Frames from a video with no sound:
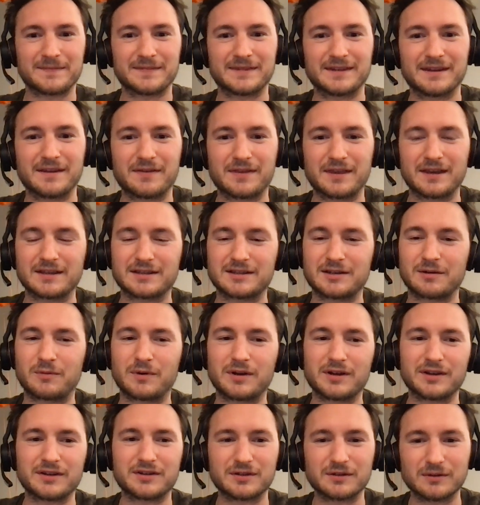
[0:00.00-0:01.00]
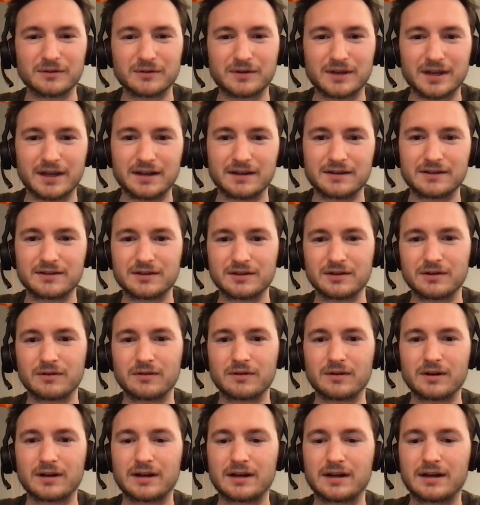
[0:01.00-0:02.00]
the things I wanted to look
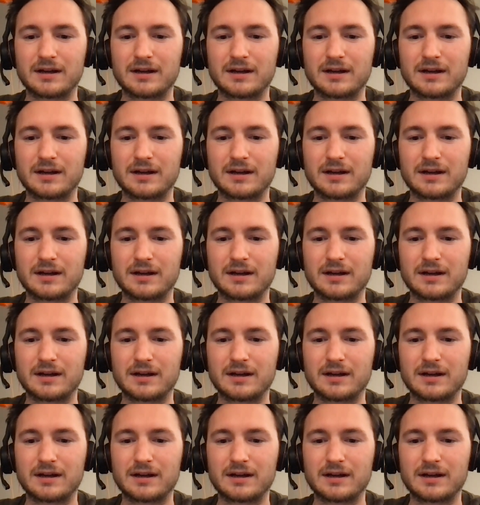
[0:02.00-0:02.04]
into,